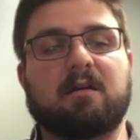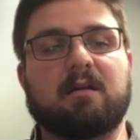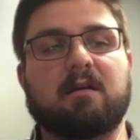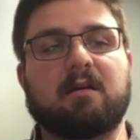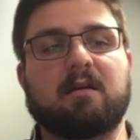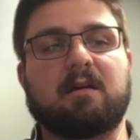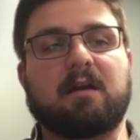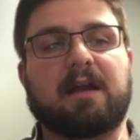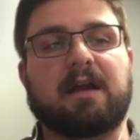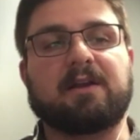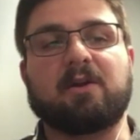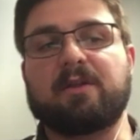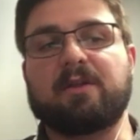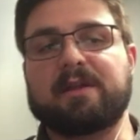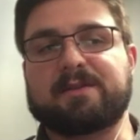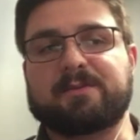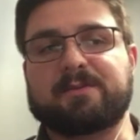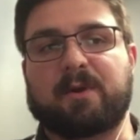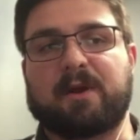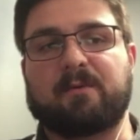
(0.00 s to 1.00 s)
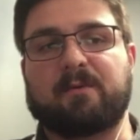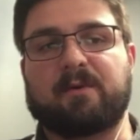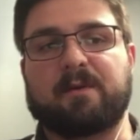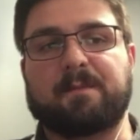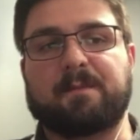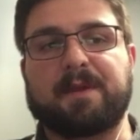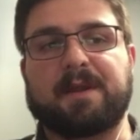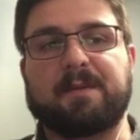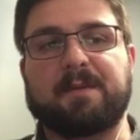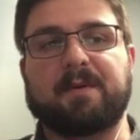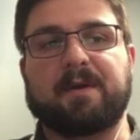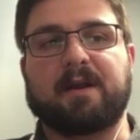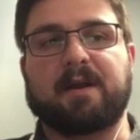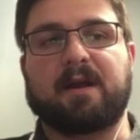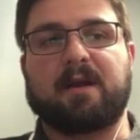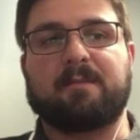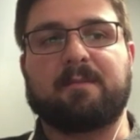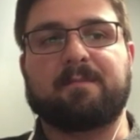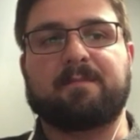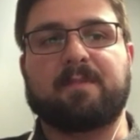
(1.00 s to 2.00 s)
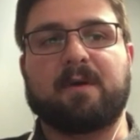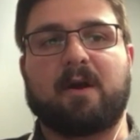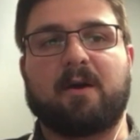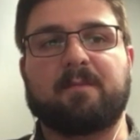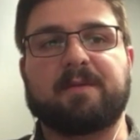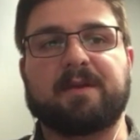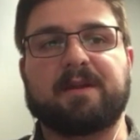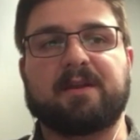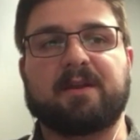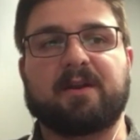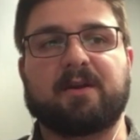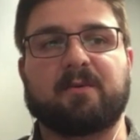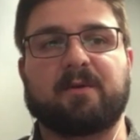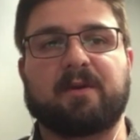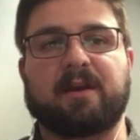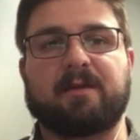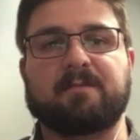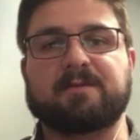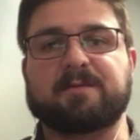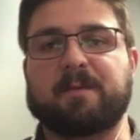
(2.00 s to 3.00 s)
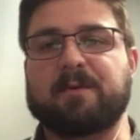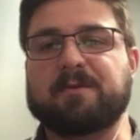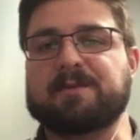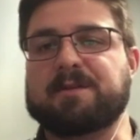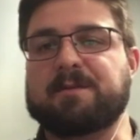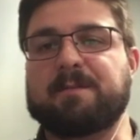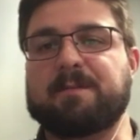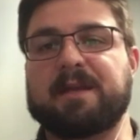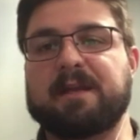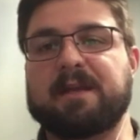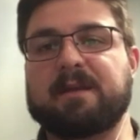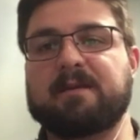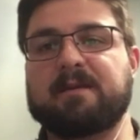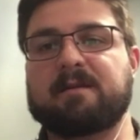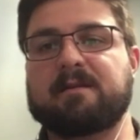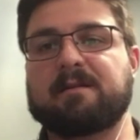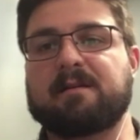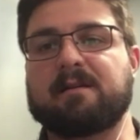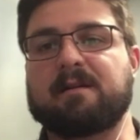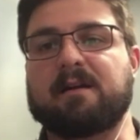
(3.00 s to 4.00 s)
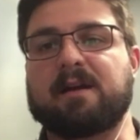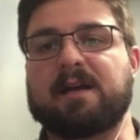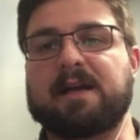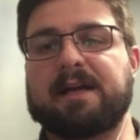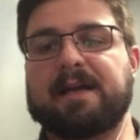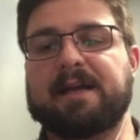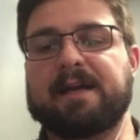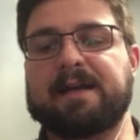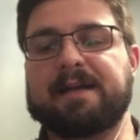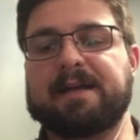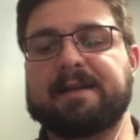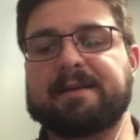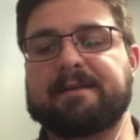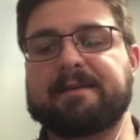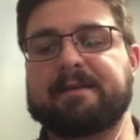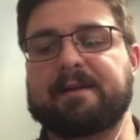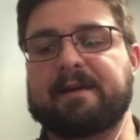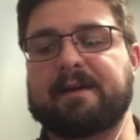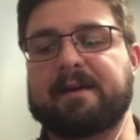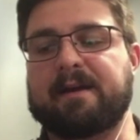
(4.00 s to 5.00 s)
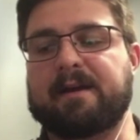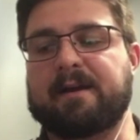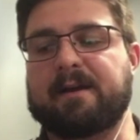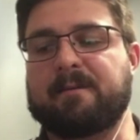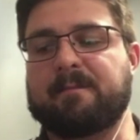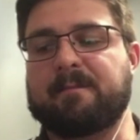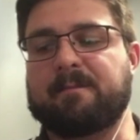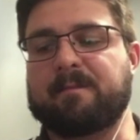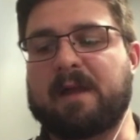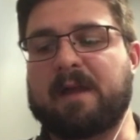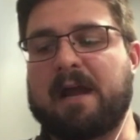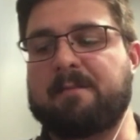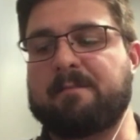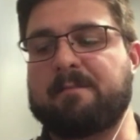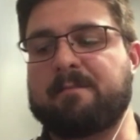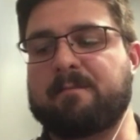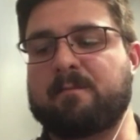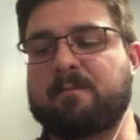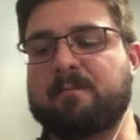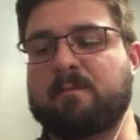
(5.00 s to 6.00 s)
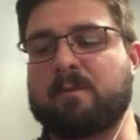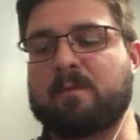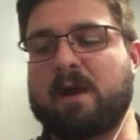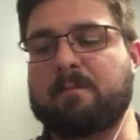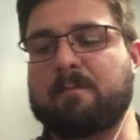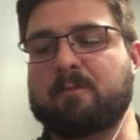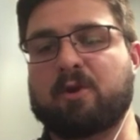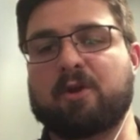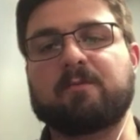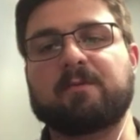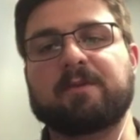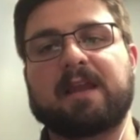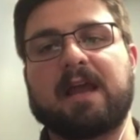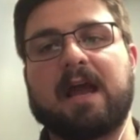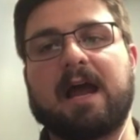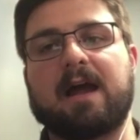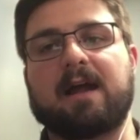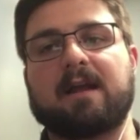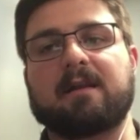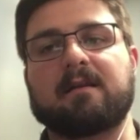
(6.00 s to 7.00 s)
I know that's where I want to be, but I'll be there when I'm supposed to be. And, I'm good with that.